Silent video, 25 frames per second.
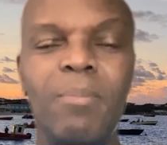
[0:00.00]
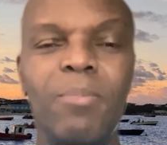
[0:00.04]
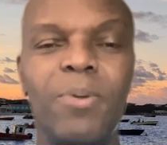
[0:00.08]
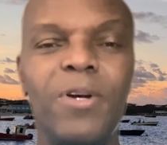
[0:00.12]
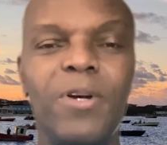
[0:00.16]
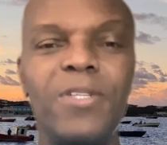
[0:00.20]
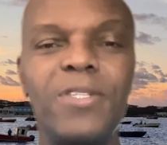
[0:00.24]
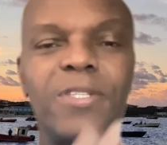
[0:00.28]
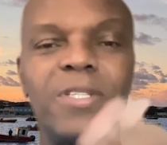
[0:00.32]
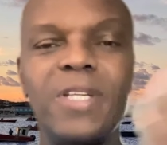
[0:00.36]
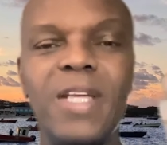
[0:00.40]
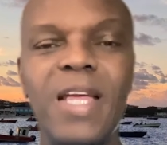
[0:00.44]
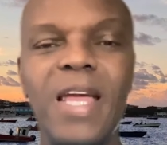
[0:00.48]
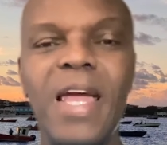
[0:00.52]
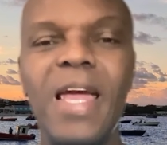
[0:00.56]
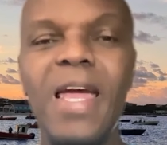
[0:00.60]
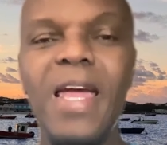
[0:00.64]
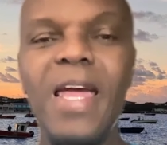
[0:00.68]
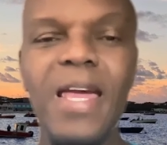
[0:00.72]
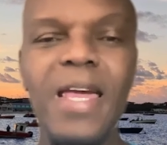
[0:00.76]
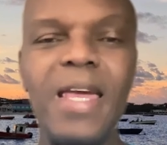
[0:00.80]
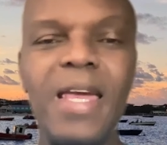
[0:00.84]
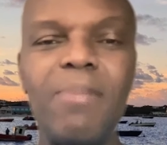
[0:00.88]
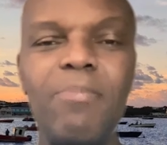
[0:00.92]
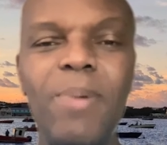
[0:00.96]
person
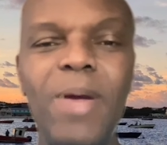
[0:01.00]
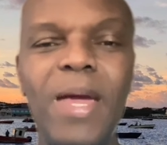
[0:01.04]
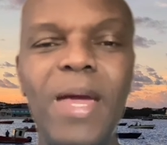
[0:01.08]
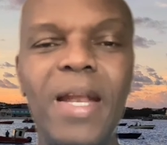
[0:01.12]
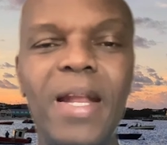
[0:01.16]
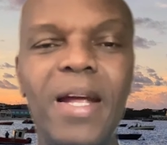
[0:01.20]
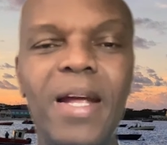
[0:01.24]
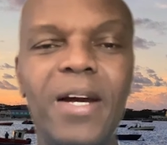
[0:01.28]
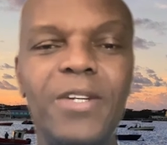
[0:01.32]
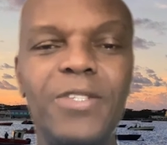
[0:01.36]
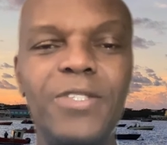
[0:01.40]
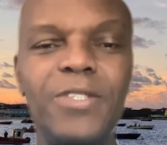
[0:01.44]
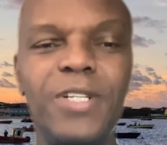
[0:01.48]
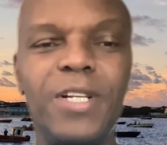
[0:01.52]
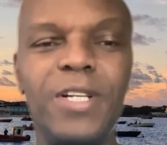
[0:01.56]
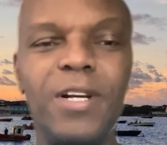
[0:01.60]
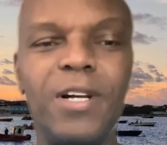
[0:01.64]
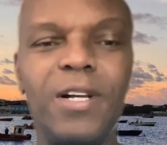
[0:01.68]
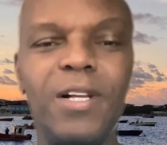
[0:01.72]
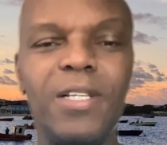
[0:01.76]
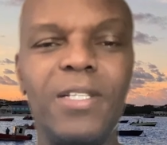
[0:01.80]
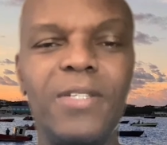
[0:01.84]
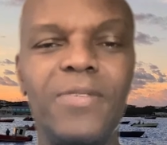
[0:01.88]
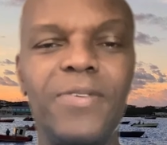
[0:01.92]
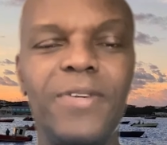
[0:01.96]
A paid
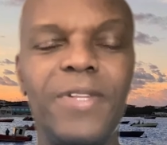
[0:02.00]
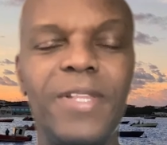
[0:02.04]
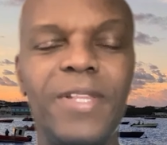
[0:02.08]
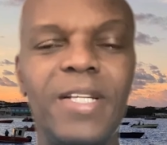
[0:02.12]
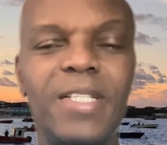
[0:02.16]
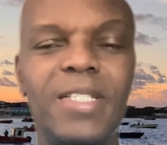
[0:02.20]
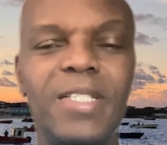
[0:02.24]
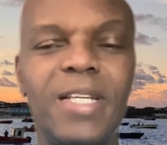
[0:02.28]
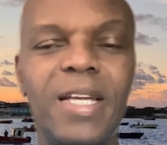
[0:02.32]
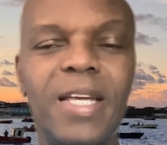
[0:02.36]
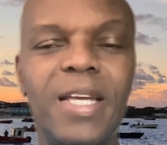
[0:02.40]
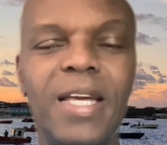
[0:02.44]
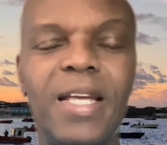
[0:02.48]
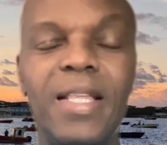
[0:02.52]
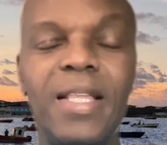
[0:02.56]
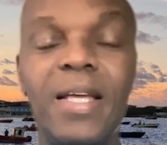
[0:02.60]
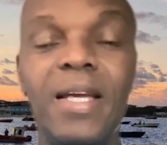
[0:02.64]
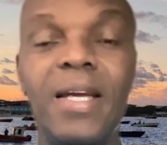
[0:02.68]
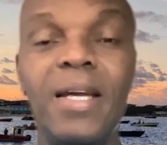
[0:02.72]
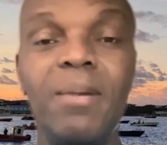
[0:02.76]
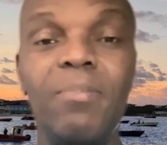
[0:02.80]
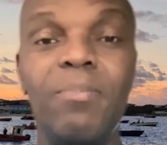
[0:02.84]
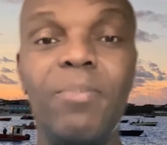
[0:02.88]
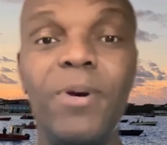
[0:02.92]
$100 for their ticket,